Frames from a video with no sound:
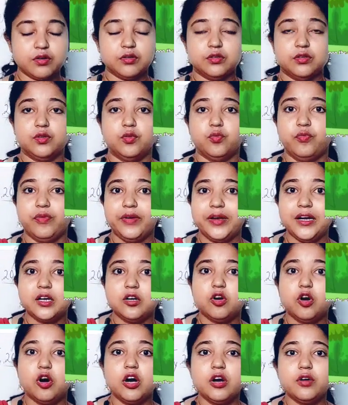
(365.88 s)
The
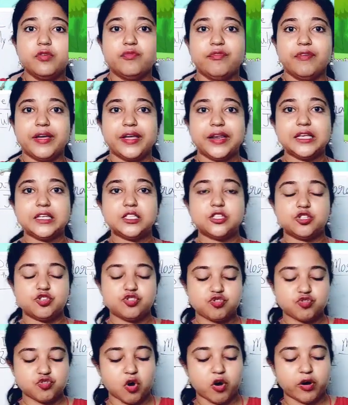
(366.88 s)
wind got very
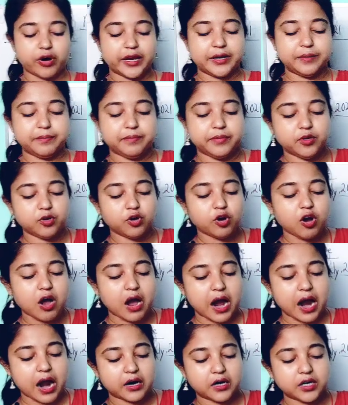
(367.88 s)
strong. It blew
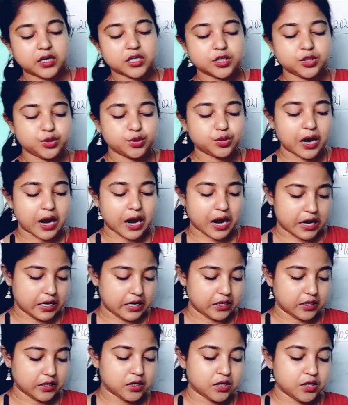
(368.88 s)
harder to
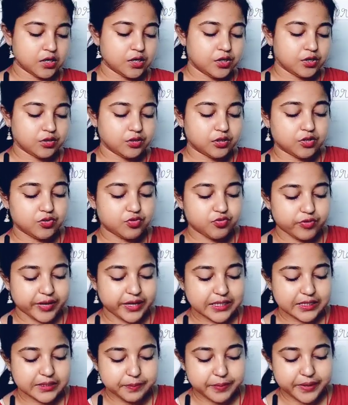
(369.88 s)
harder. The
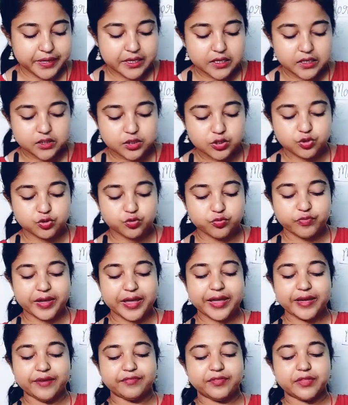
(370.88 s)
trees began to
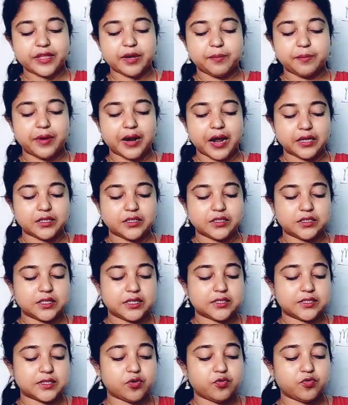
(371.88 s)
wave their
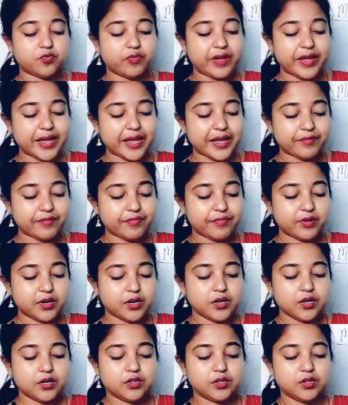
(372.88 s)
branches and wave
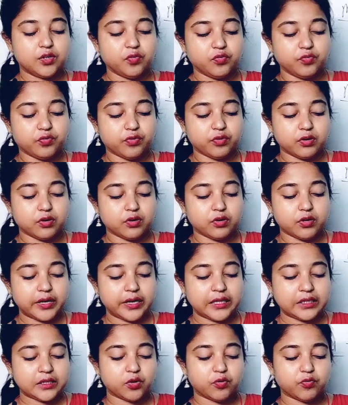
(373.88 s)

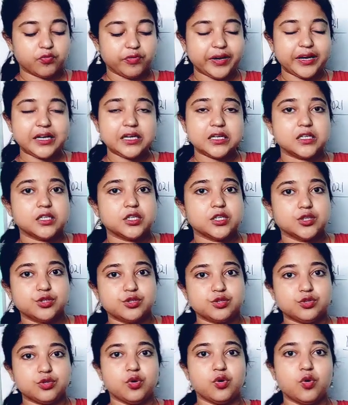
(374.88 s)
in the wind.
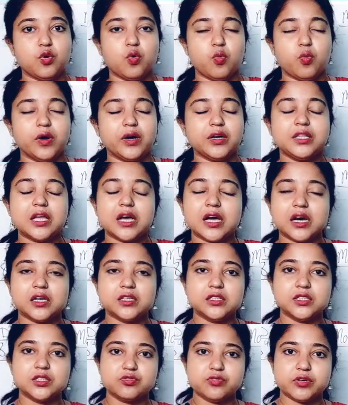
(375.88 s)
So what the
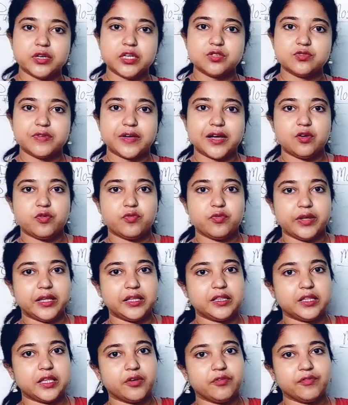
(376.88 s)
other trees were
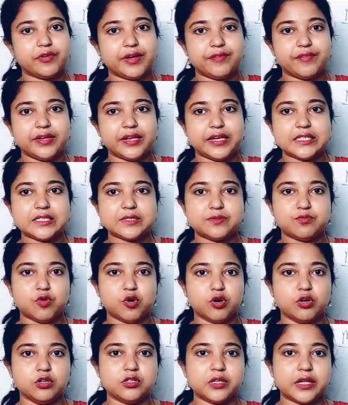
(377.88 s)
doing, they were very
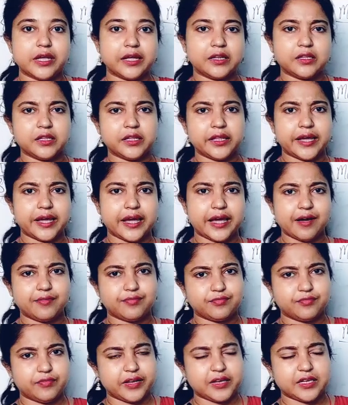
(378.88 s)
small and they have
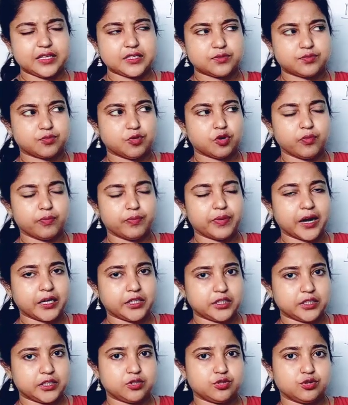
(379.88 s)
very small
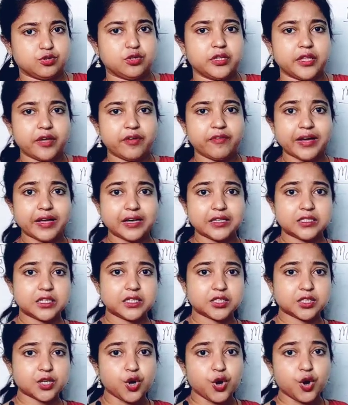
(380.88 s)
branches. So they were
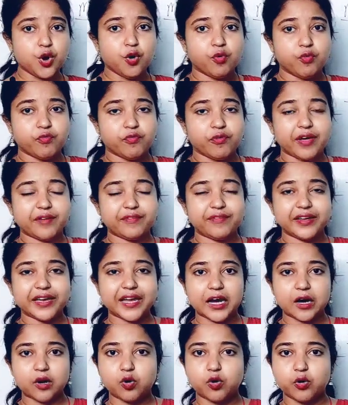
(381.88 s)
just waving
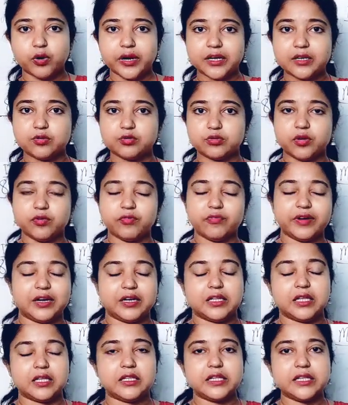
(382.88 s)
according to the
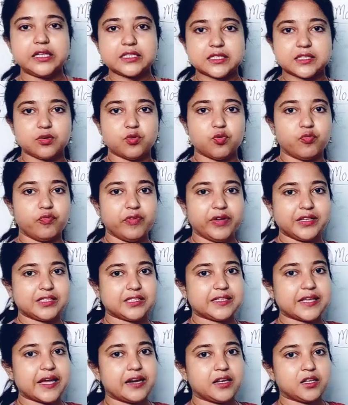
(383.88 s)
wind, that which
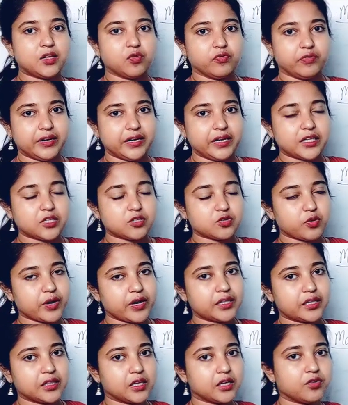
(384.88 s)
side the wind is
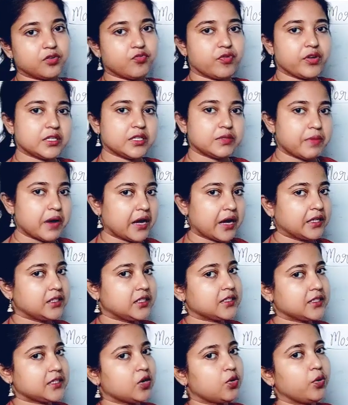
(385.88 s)
going, the trees
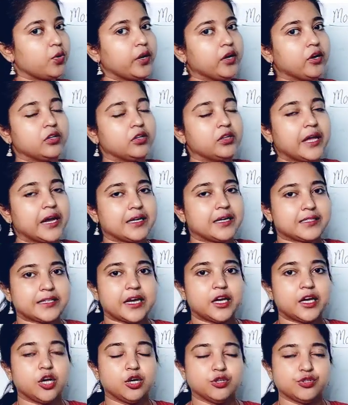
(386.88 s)
branches are going on that
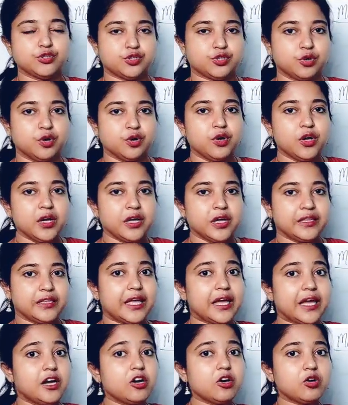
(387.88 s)
side also.
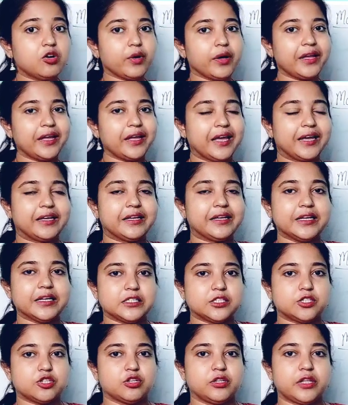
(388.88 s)
They are not going
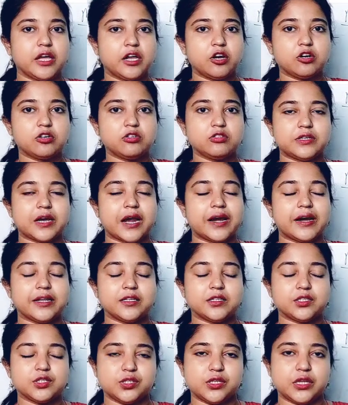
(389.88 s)
against, or they are not
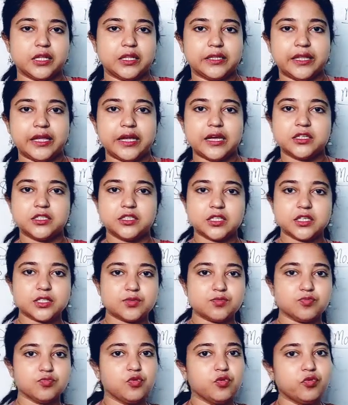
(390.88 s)
standing still. They are
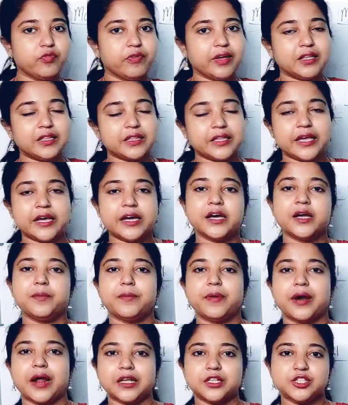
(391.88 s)
just moving their
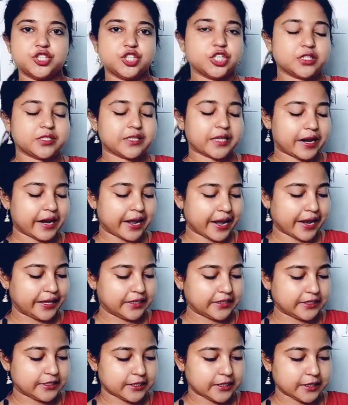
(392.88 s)
branches and
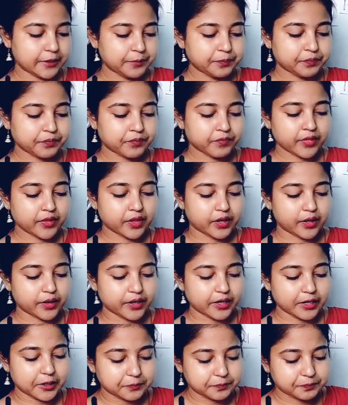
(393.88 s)
heads.
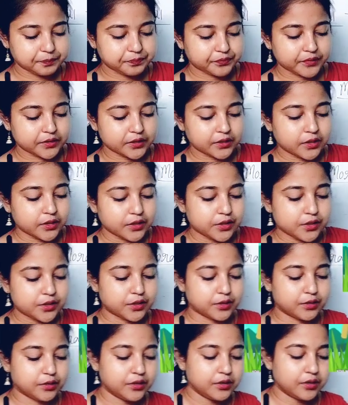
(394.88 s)
Okay.
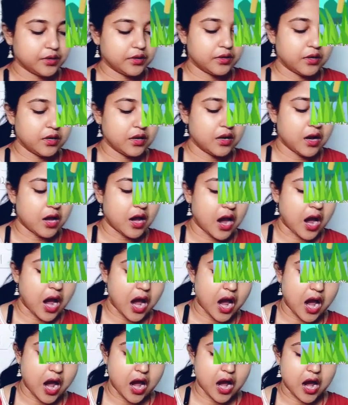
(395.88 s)
So
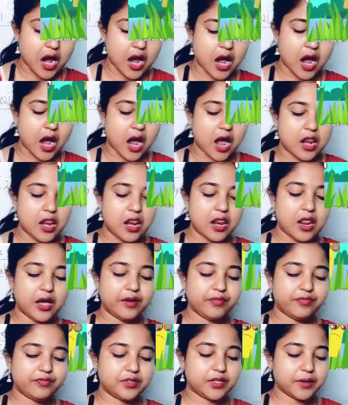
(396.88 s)

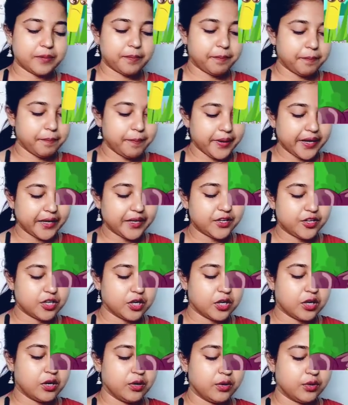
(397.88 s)
laughed the big
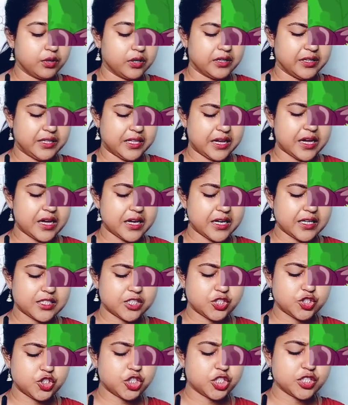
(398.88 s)
yellowwood. There
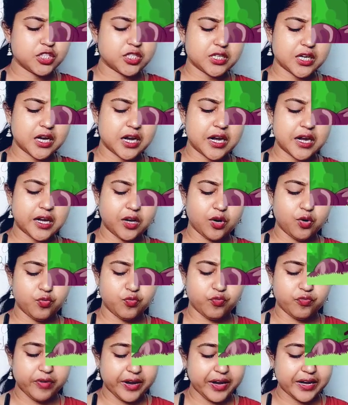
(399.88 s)
is just a
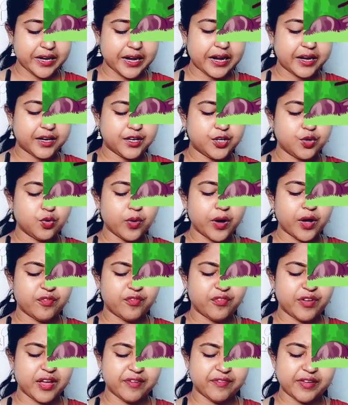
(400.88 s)
little wind and you are
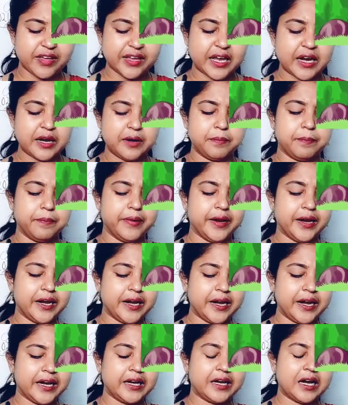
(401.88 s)
waving and
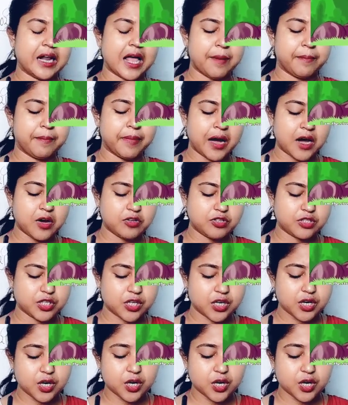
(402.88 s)
bending about.